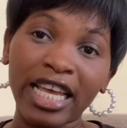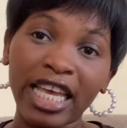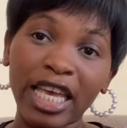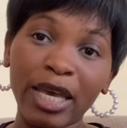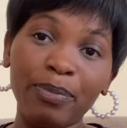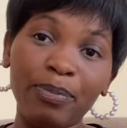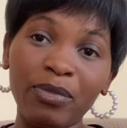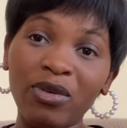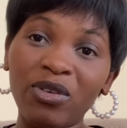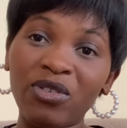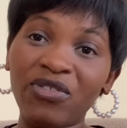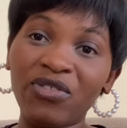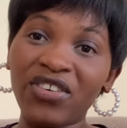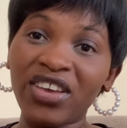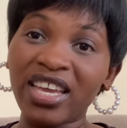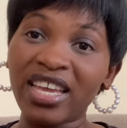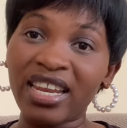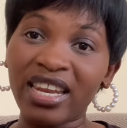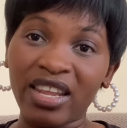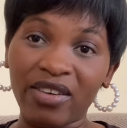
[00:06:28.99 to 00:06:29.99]
keep
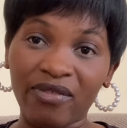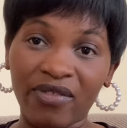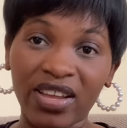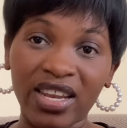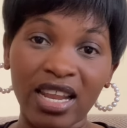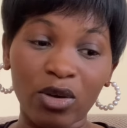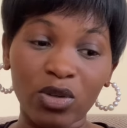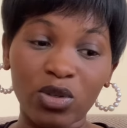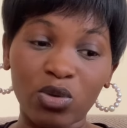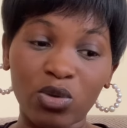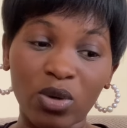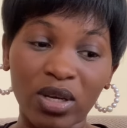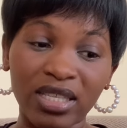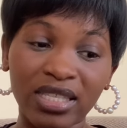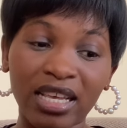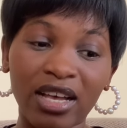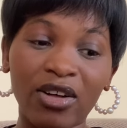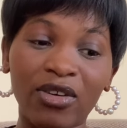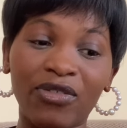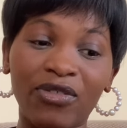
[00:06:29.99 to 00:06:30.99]
moving, never doubt
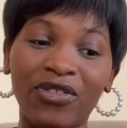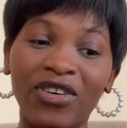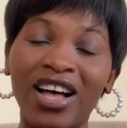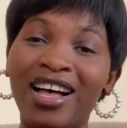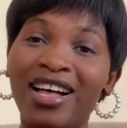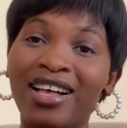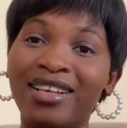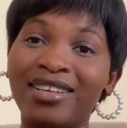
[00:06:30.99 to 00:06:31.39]
yourself.